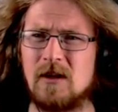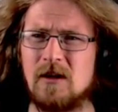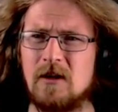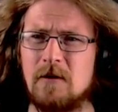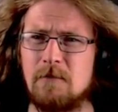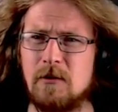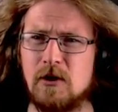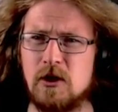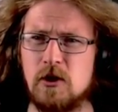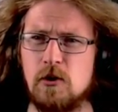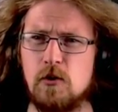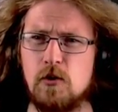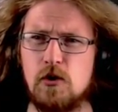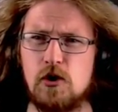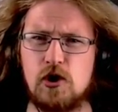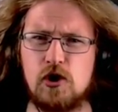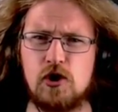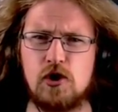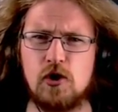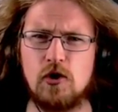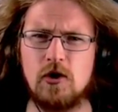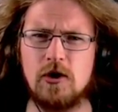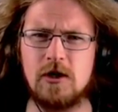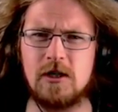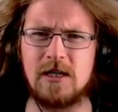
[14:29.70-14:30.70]
But you
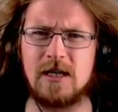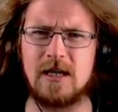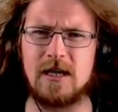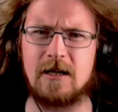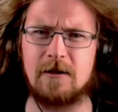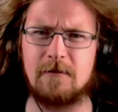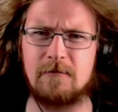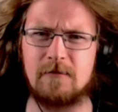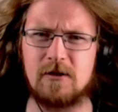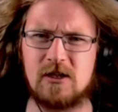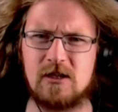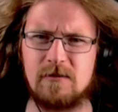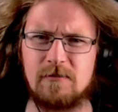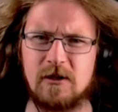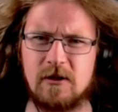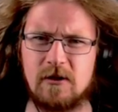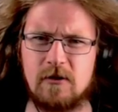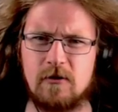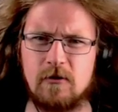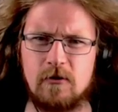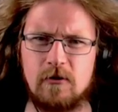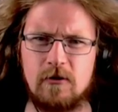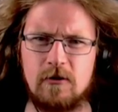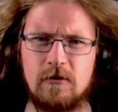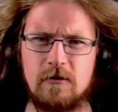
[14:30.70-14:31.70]
should get something
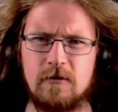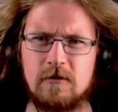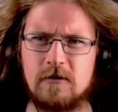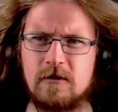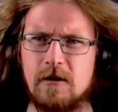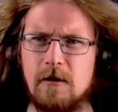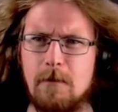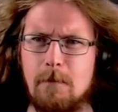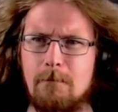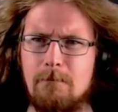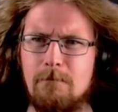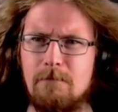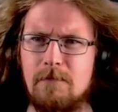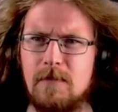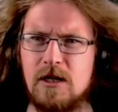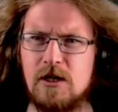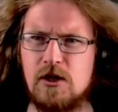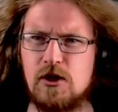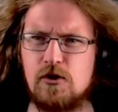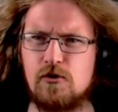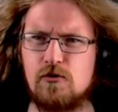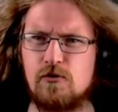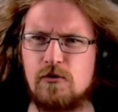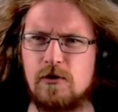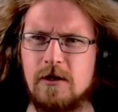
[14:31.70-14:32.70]
called
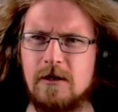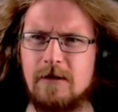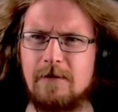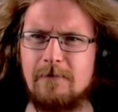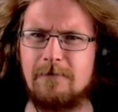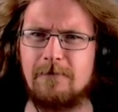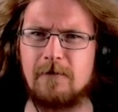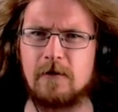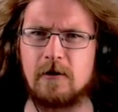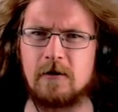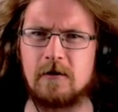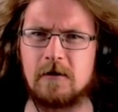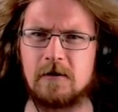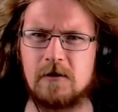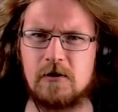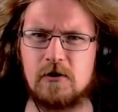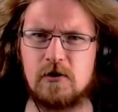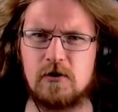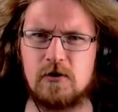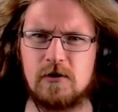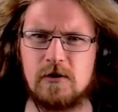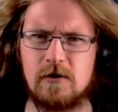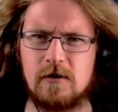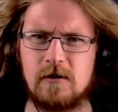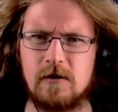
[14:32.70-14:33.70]
mystery fungus,